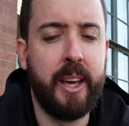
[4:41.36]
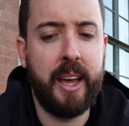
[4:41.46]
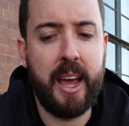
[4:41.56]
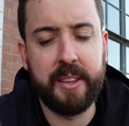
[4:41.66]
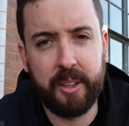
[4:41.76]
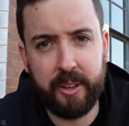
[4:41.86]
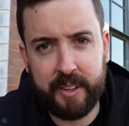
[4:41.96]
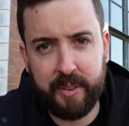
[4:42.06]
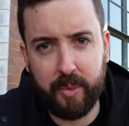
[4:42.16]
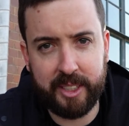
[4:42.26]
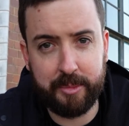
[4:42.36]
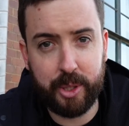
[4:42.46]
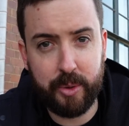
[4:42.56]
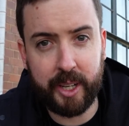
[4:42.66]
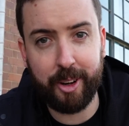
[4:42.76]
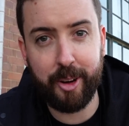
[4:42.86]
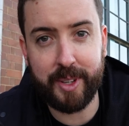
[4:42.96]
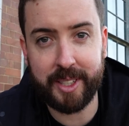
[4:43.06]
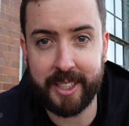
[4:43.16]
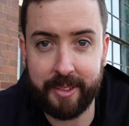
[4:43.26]
And there's a lot of different ways I'm doing it.
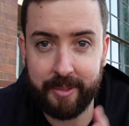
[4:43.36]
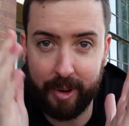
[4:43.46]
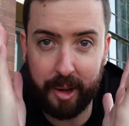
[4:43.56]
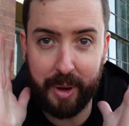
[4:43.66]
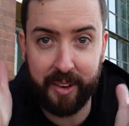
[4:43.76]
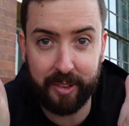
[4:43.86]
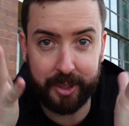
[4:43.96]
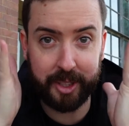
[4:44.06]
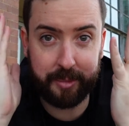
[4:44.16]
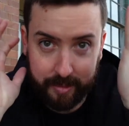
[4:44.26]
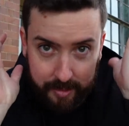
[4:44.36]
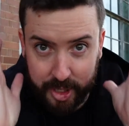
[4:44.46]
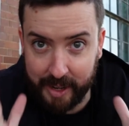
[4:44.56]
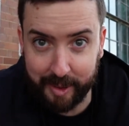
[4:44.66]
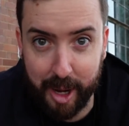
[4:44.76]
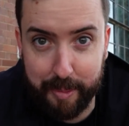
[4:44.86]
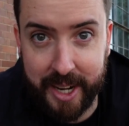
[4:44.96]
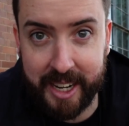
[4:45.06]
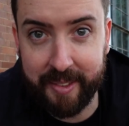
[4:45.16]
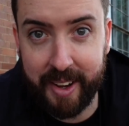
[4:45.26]
Obviously, apart from just shoving my
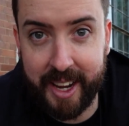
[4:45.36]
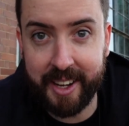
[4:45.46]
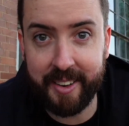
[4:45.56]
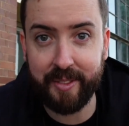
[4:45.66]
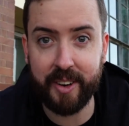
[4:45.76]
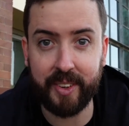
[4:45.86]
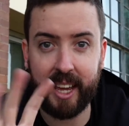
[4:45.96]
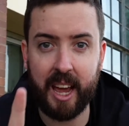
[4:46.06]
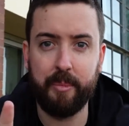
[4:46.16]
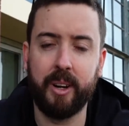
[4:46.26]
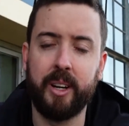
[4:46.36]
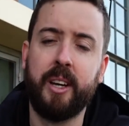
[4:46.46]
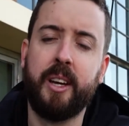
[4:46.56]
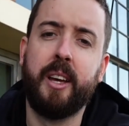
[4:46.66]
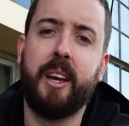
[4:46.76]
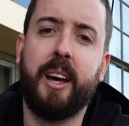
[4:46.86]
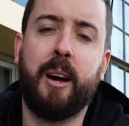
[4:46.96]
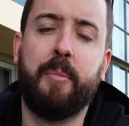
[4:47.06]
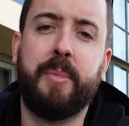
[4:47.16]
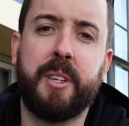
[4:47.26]
peanut head in front of a camera,
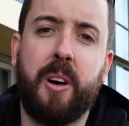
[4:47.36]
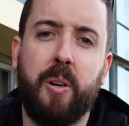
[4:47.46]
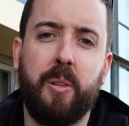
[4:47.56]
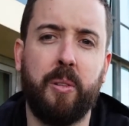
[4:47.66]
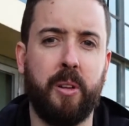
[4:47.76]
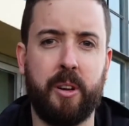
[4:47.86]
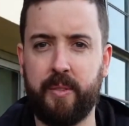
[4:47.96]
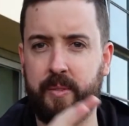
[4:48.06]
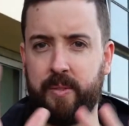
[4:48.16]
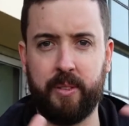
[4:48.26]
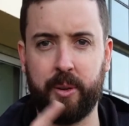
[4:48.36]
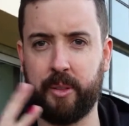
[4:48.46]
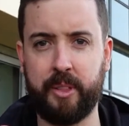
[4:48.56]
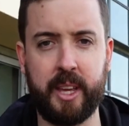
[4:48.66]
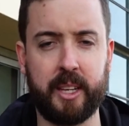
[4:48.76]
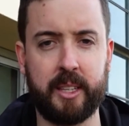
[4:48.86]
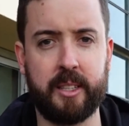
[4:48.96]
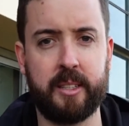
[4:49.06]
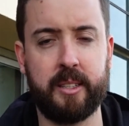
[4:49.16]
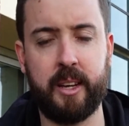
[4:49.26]
there's a whole lot of little
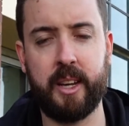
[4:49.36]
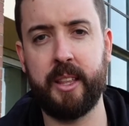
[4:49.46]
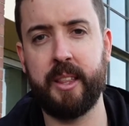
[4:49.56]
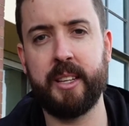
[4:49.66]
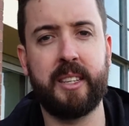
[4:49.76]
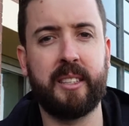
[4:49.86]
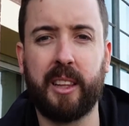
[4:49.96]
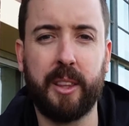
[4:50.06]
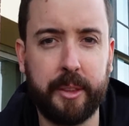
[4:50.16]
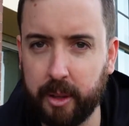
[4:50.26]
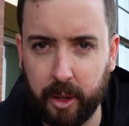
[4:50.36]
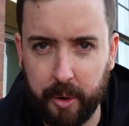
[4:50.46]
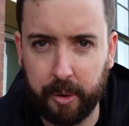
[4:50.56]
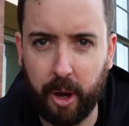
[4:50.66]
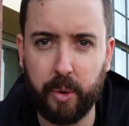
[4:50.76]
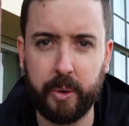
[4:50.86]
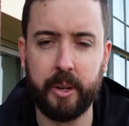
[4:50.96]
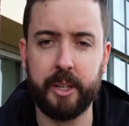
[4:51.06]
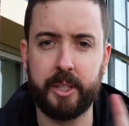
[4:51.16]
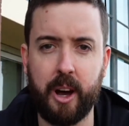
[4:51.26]
things. And there's things like logo
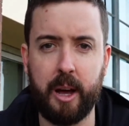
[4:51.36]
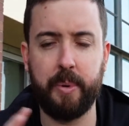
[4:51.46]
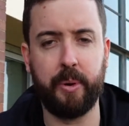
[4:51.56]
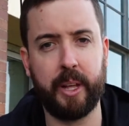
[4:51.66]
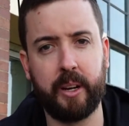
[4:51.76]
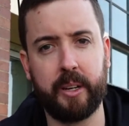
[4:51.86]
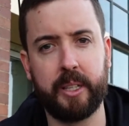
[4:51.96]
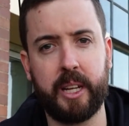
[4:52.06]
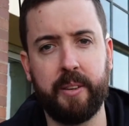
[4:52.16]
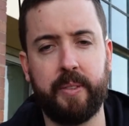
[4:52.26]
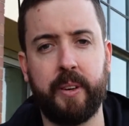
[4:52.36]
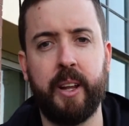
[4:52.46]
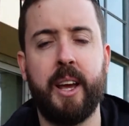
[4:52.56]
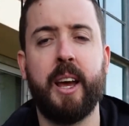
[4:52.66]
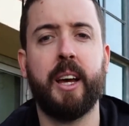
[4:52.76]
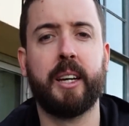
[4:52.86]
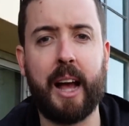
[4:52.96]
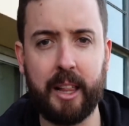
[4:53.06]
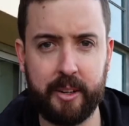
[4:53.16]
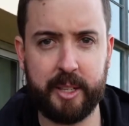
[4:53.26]
and type and all that kind of stuff. And
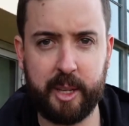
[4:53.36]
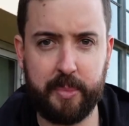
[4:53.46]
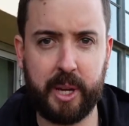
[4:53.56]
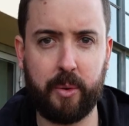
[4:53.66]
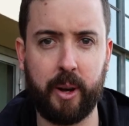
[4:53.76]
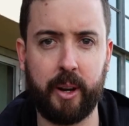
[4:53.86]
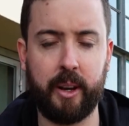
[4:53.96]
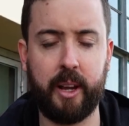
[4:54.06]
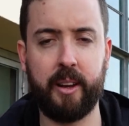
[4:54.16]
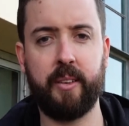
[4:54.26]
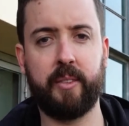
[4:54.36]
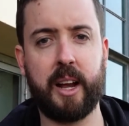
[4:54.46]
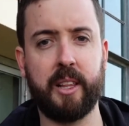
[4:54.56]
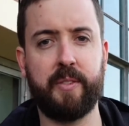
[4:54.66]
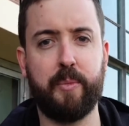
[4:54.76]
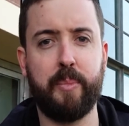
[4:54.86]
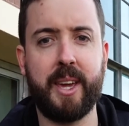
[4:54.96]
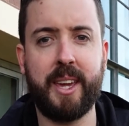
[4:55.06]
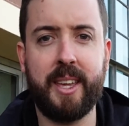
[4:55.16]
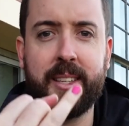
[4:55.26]
color is a big one. And color for
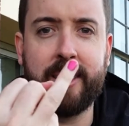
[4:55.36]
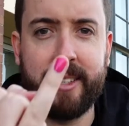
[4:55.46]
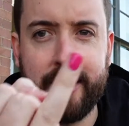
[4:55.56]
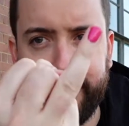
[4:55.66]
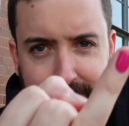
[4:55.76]
me is